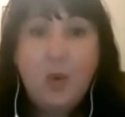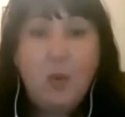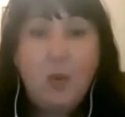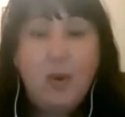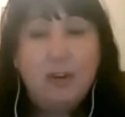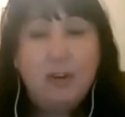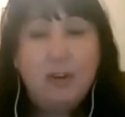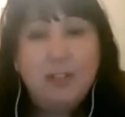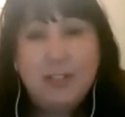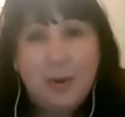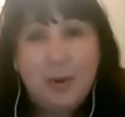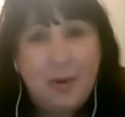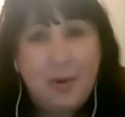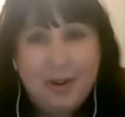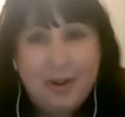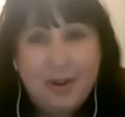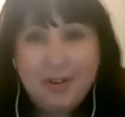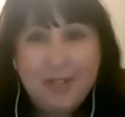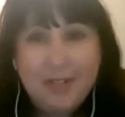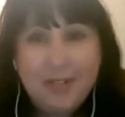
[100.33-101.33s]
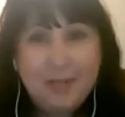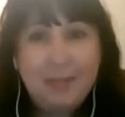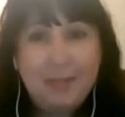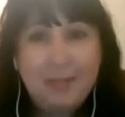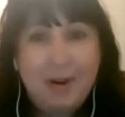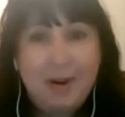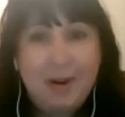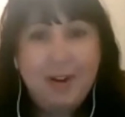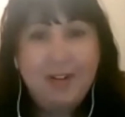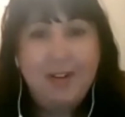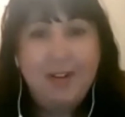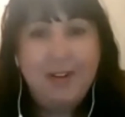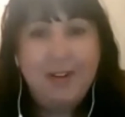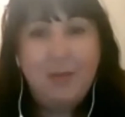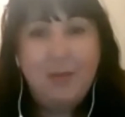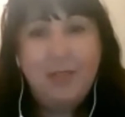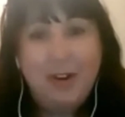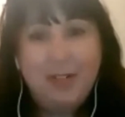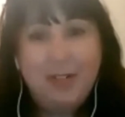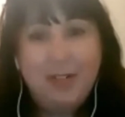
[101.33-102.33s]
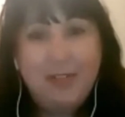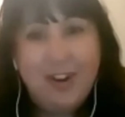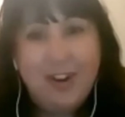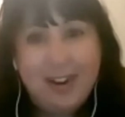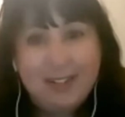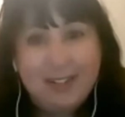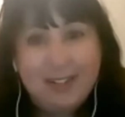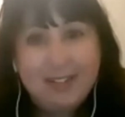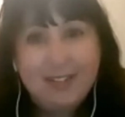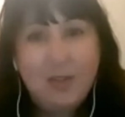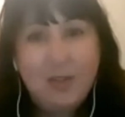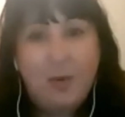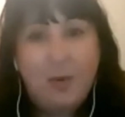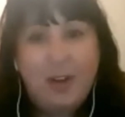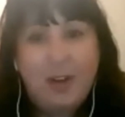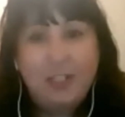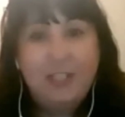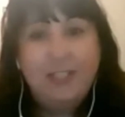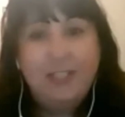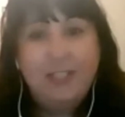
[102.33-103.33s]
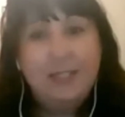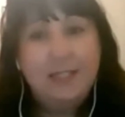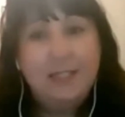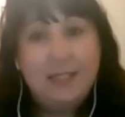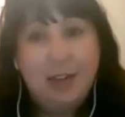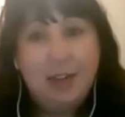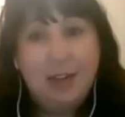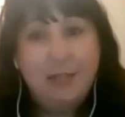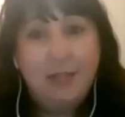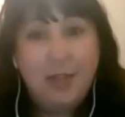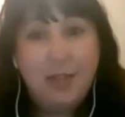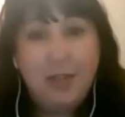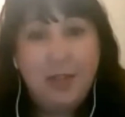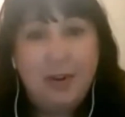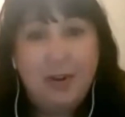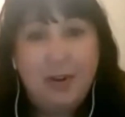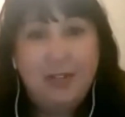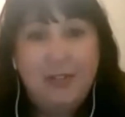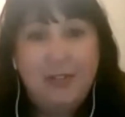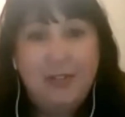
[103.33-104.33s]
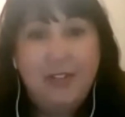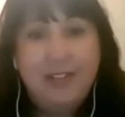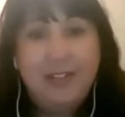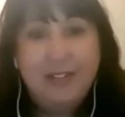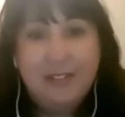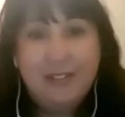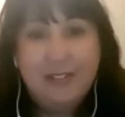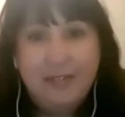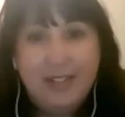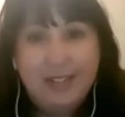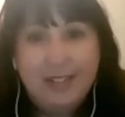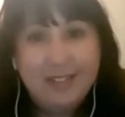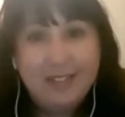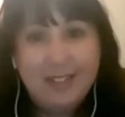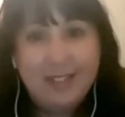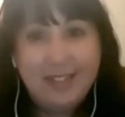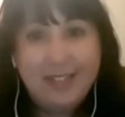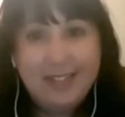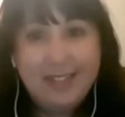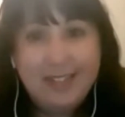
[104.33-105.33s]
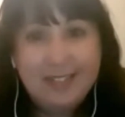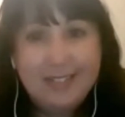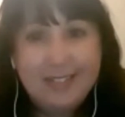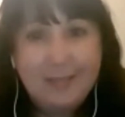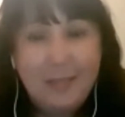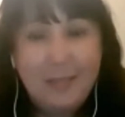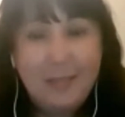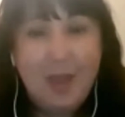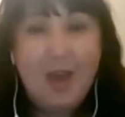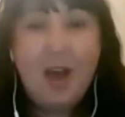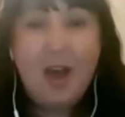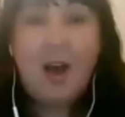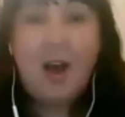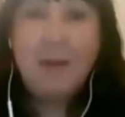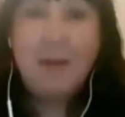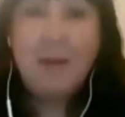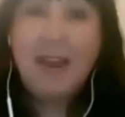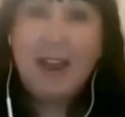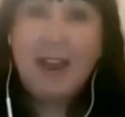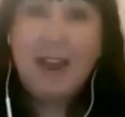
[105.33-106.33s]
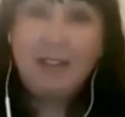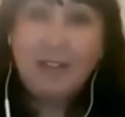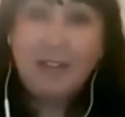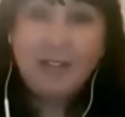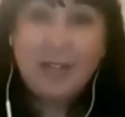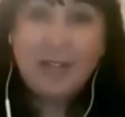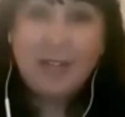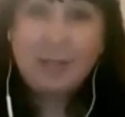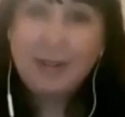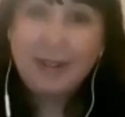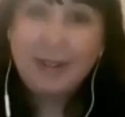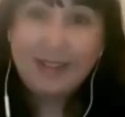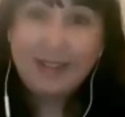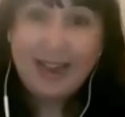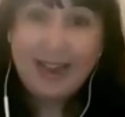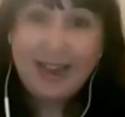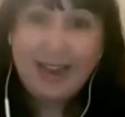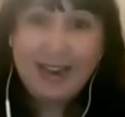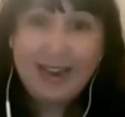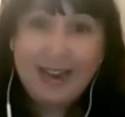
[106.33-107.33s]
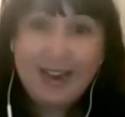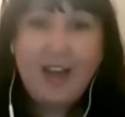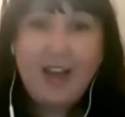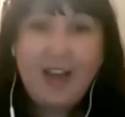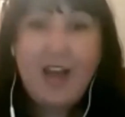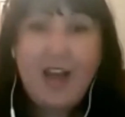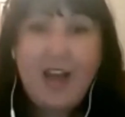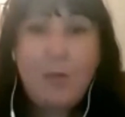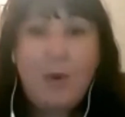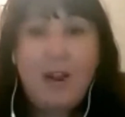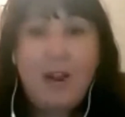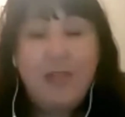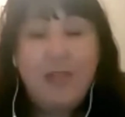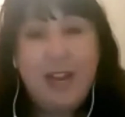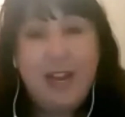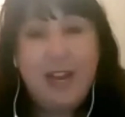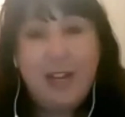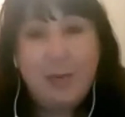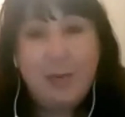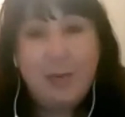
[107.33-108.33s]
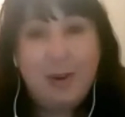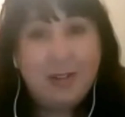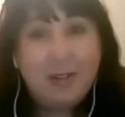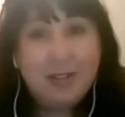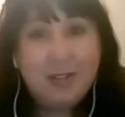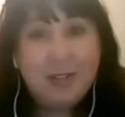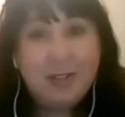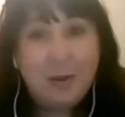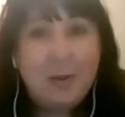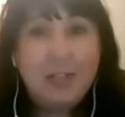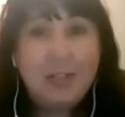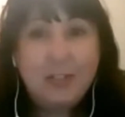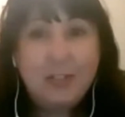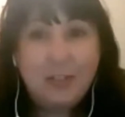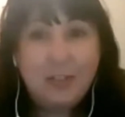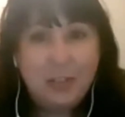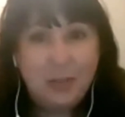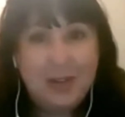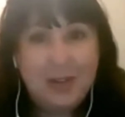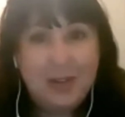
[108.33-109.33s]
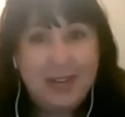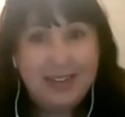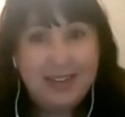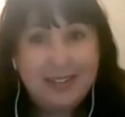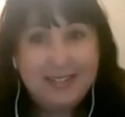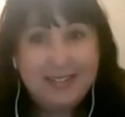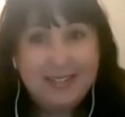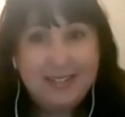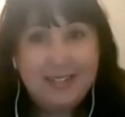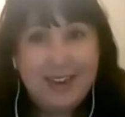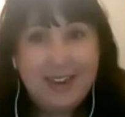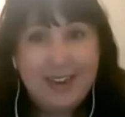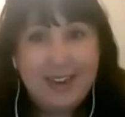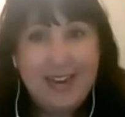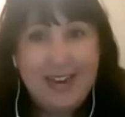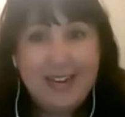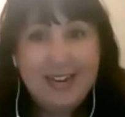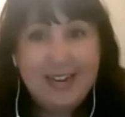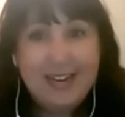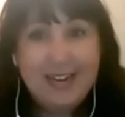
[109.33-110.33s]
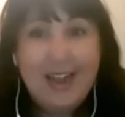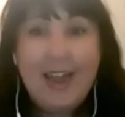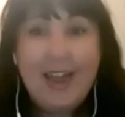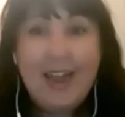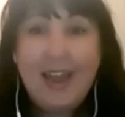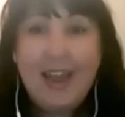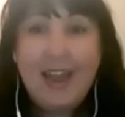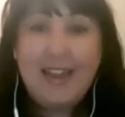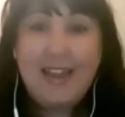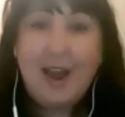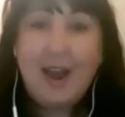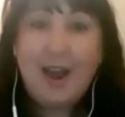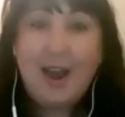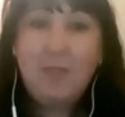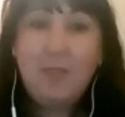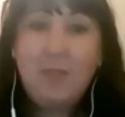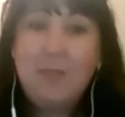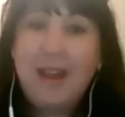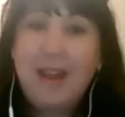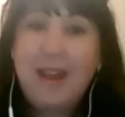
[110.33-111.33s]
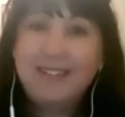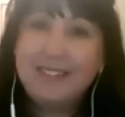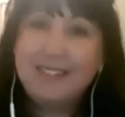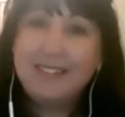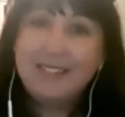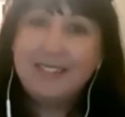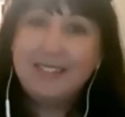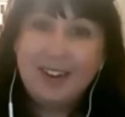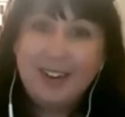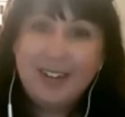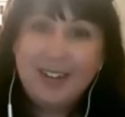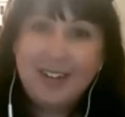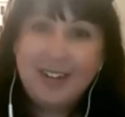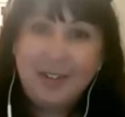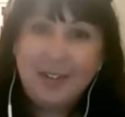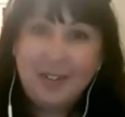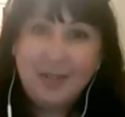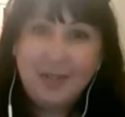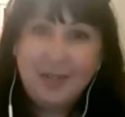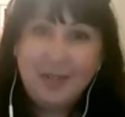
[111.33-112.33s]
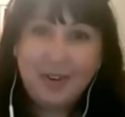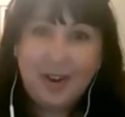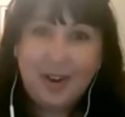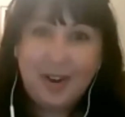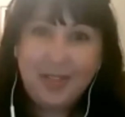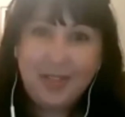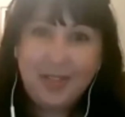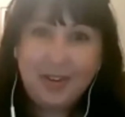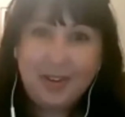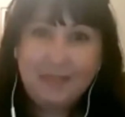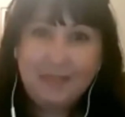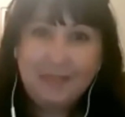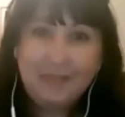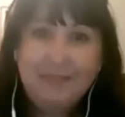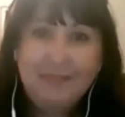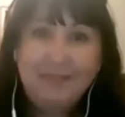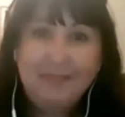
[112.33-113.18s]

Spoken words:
We are so honored to be partnering with our friends, the Washington Center for the Book, for this event series. On behalf of WLA, I want to thank you all so much for joining us tonight. And now back to Sarah to introduce our author.